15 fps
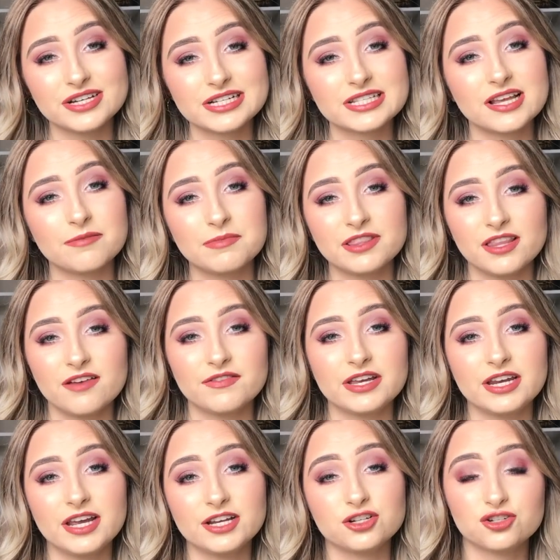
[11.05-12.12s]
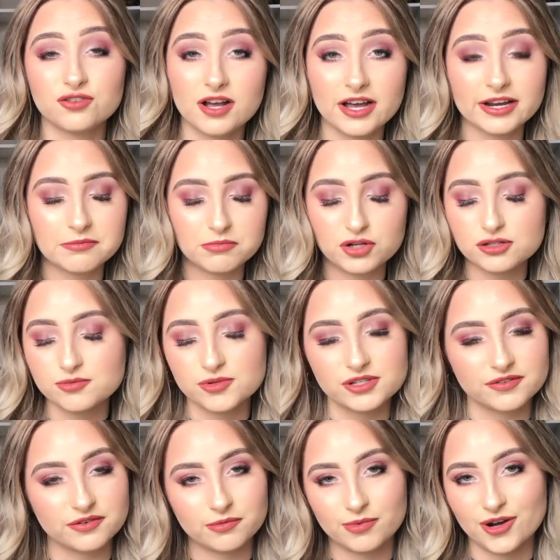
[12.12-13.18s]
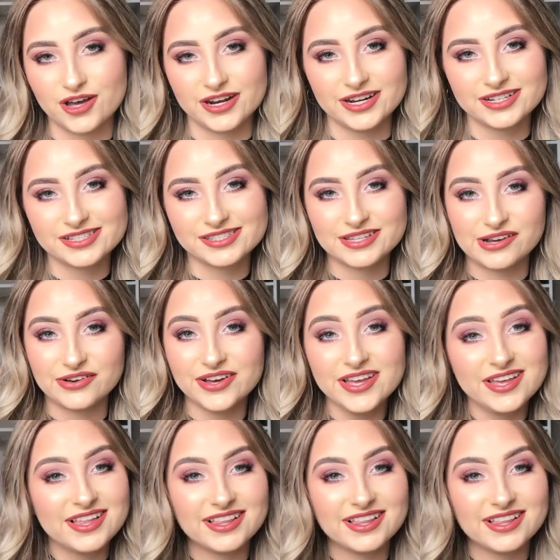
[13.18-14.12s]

it because I've been loving and trying multiple different products so